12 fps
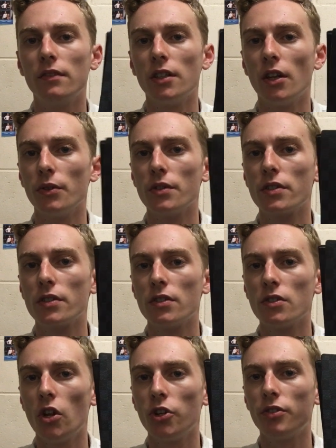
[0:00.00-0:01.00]
you know, it's
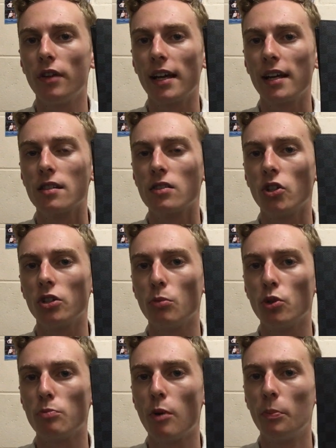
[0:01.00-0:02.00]
not, I guess, not the
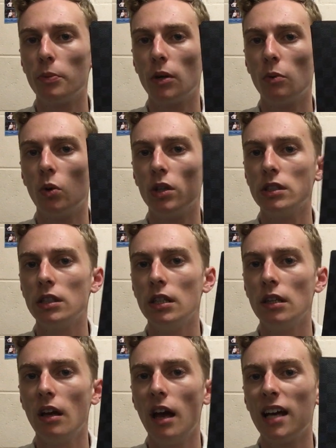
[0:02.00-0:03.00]
most popular wallet.
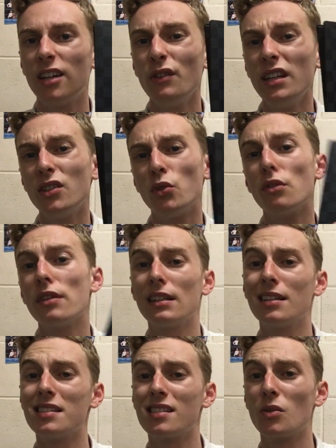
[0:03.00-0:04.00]
And I really do think
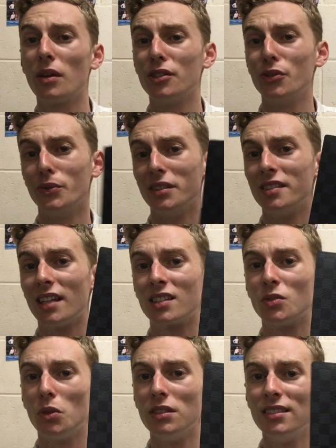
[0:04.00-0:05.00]
that this is quite a
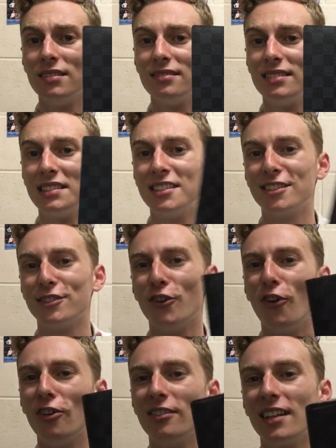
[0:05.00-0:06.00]
unisex wallet. This is
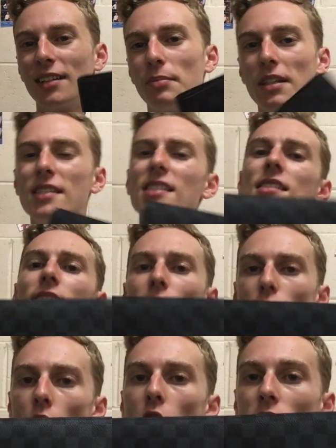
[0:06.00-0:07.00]
not, like, because it is
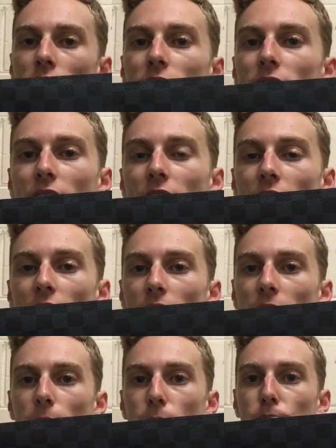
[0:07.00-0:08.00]
long,
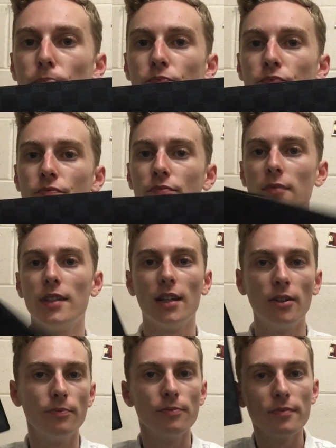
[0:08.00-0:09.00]
you
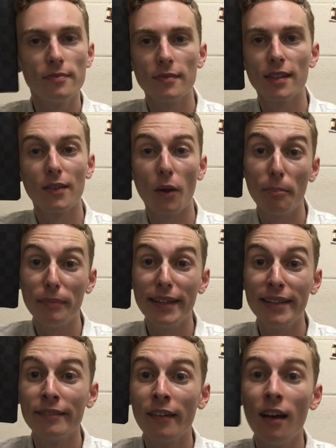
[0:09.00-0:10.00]
know, it's quite
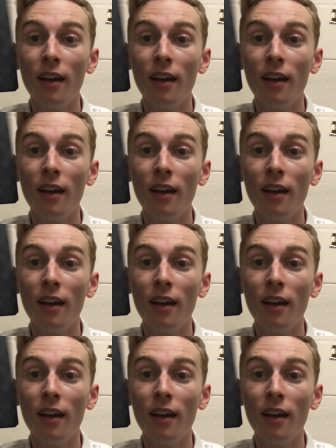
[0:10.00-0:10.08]
big.